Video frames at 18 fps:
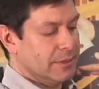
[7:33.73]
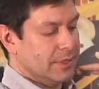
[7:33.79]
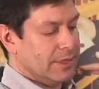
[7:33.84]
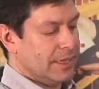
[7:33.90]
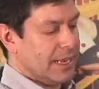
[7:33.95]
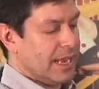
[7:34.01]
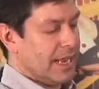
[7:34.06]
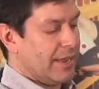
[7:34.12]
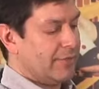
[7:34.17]

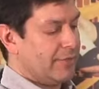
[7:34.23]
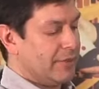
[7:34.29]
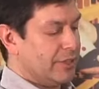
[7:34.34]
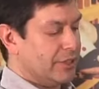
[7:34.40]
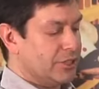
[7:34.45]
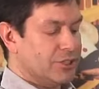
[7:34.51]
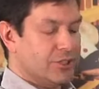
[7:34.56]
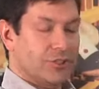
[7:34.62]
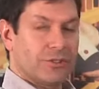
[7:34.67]
and a
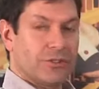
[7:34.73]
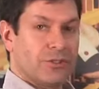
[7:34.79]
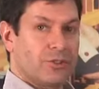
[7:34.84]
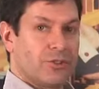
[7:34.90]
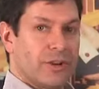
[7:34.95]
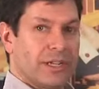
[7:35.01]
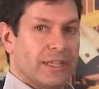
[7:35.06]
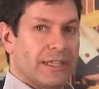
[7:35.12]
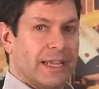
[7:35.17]
1/2-inch
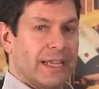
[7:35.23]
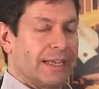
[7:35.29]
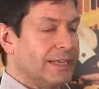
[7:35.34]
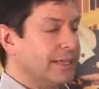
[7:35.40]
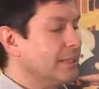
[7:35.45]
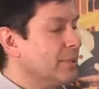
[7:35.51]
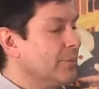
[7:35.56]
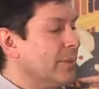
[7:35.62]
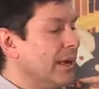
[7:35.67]
drain line
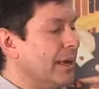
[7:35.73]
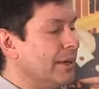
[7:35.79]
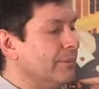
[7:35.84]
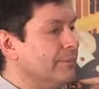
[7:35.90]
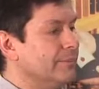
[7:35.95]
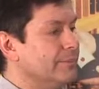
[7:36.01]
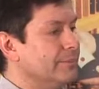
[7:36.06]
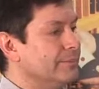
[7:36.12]
at the bottom.